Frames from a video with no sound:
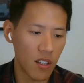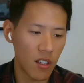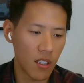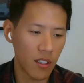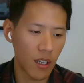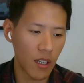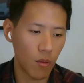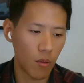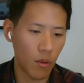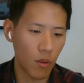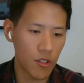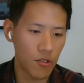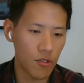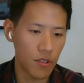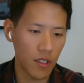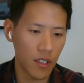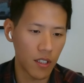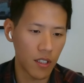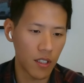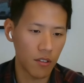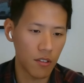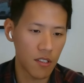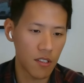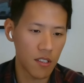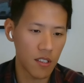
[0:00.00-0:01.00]
other thing that I watch
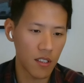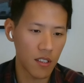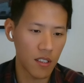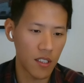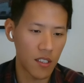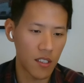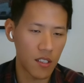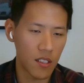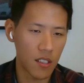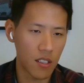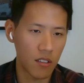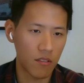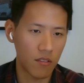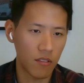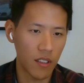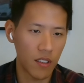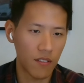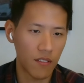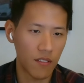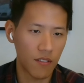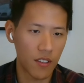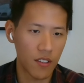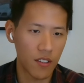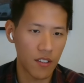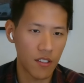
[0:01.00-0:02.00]
really closely is the
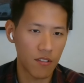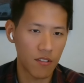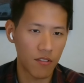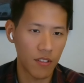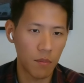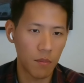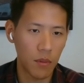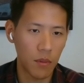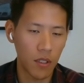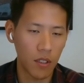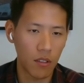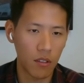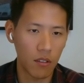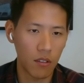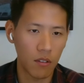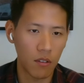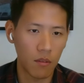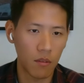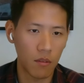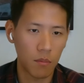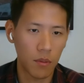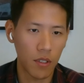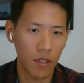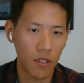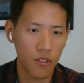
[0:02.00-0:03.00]
reverse
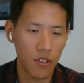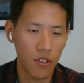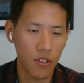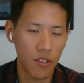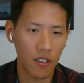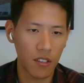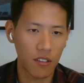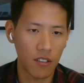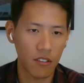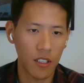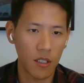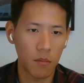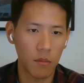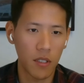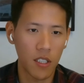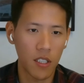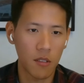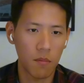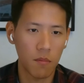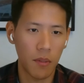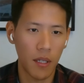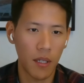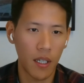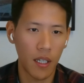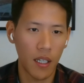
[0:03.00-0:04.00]
repo purchase agreements
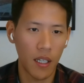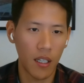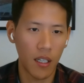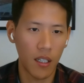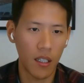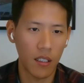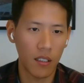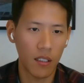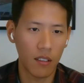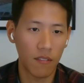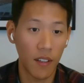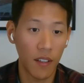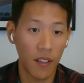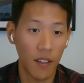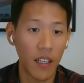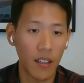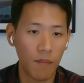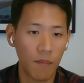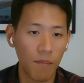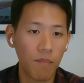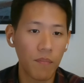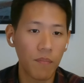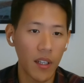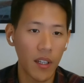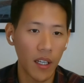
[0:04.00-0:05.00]
by the Fed.
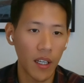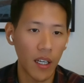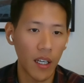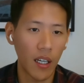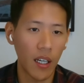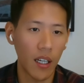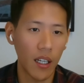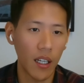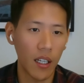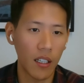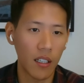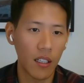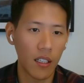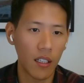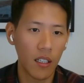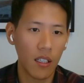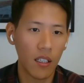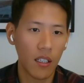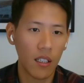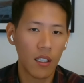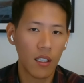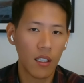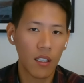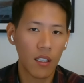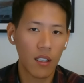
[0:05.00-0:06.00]
And
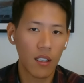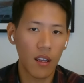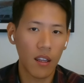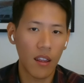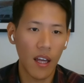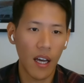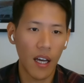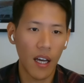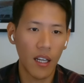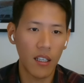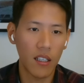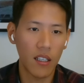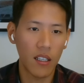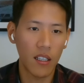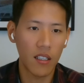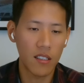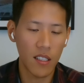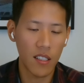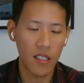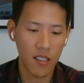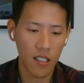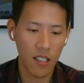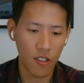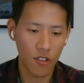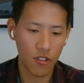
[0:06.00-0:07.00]
that is
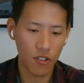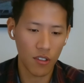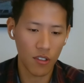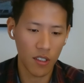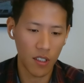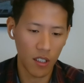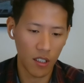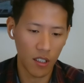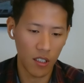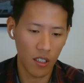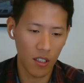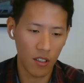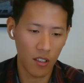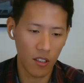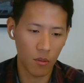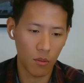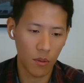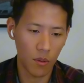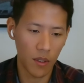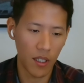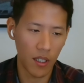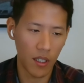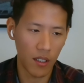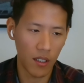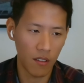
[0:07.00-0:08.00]
essentially another
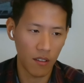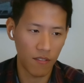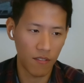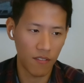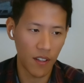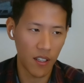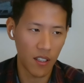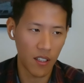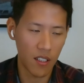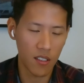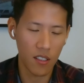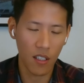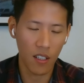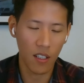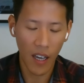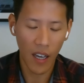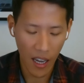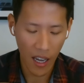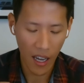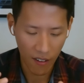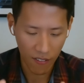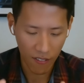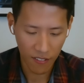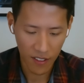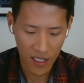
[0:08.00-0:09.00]
way the Fed is
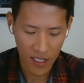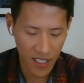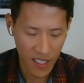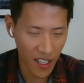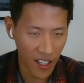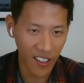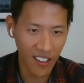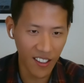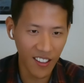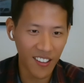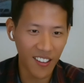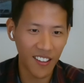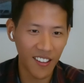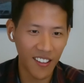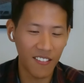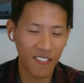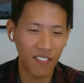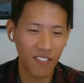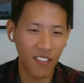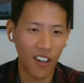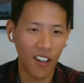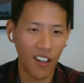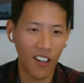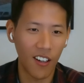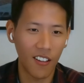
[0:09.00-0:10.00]
every day
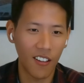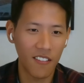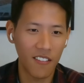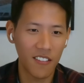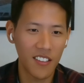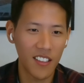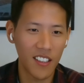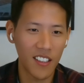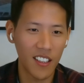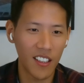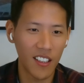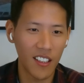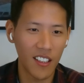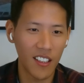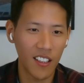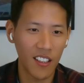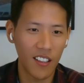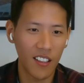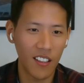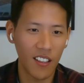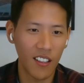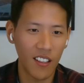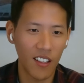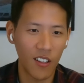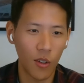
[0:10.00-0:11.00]
involved
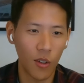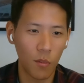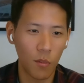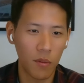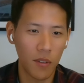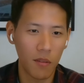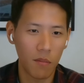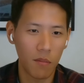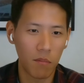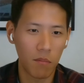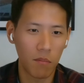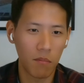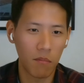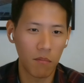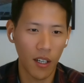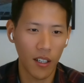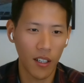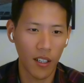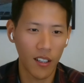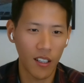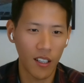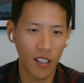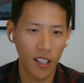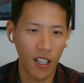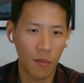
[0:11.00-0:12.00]
in open
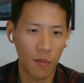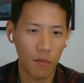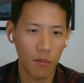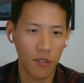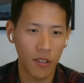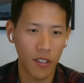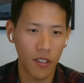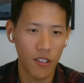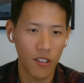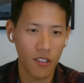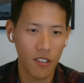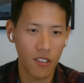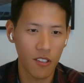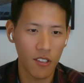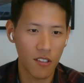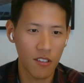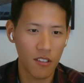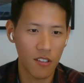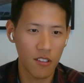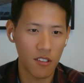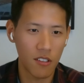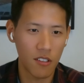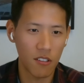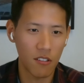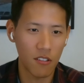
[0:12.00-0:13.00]
market operations
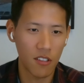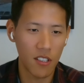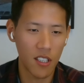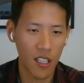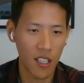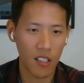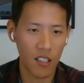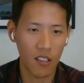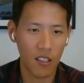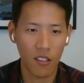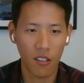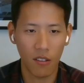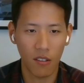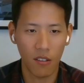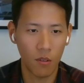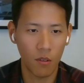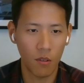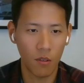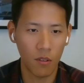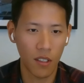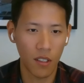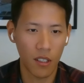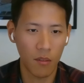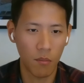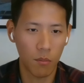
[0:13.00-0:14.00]
to take
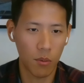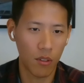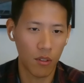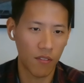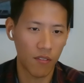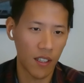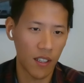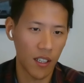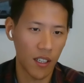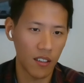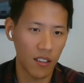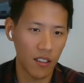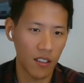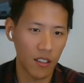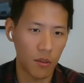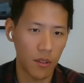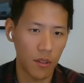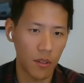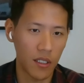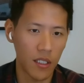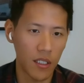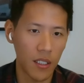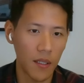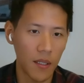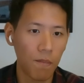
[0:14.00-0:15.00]
or provide
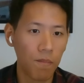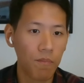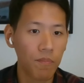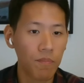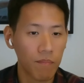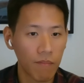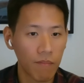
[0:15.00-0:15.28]
liquidity.